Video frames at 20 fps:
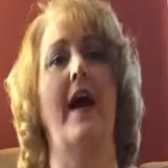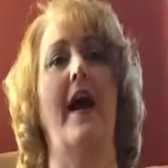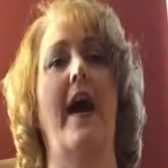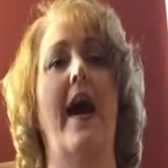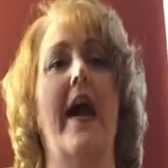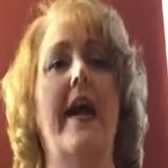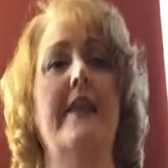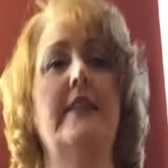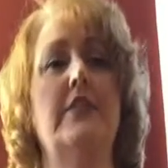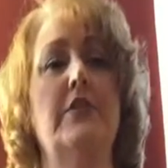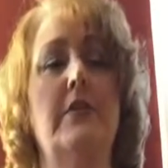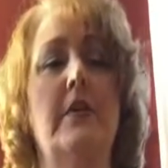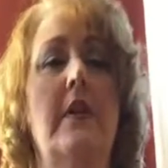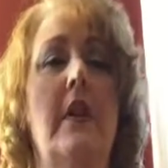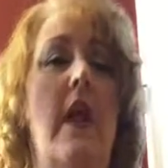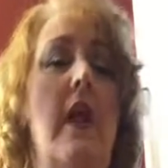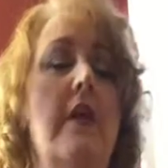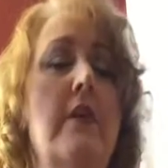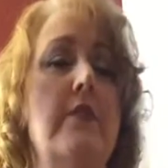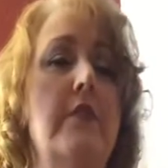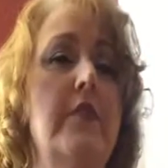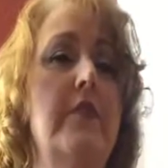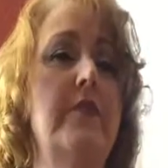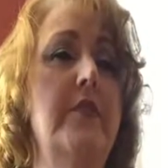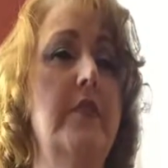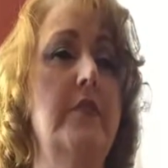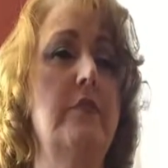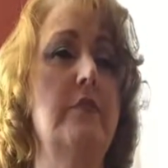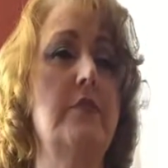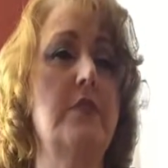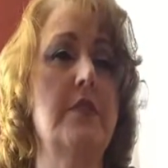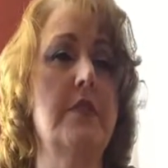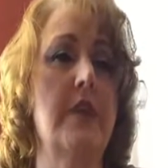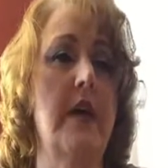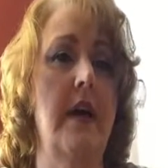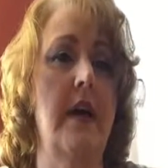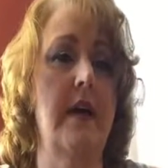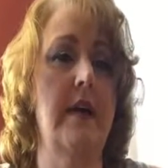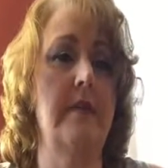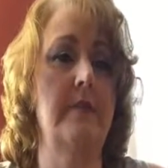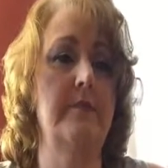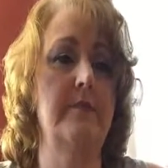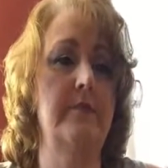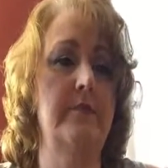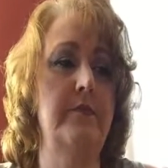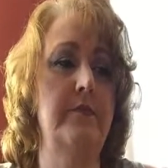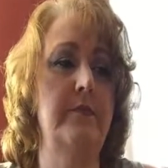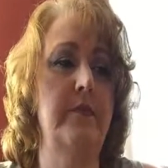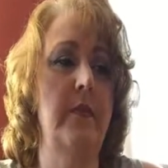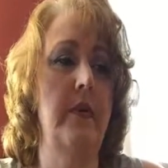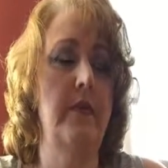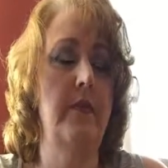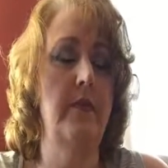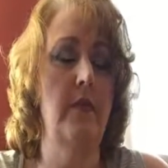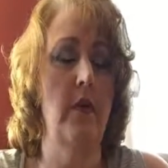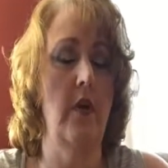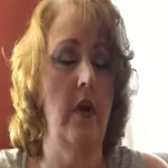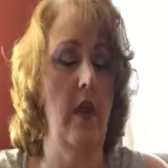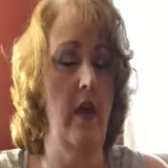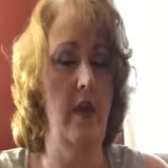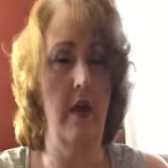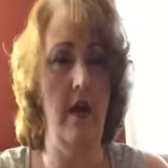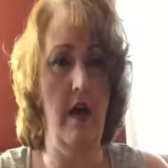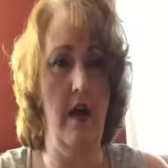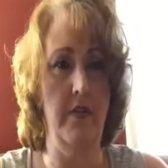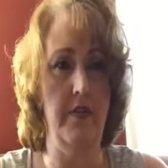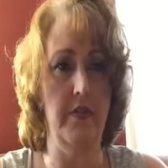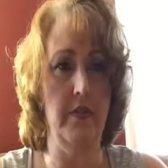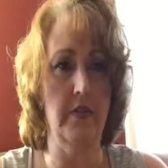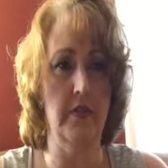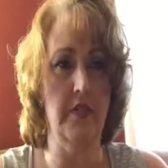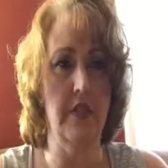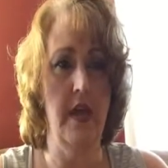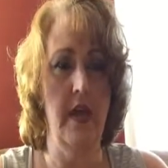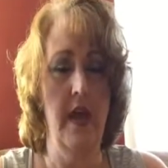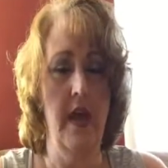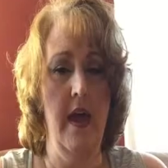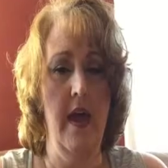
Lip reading: I do a lot of reviews for a lot of authors.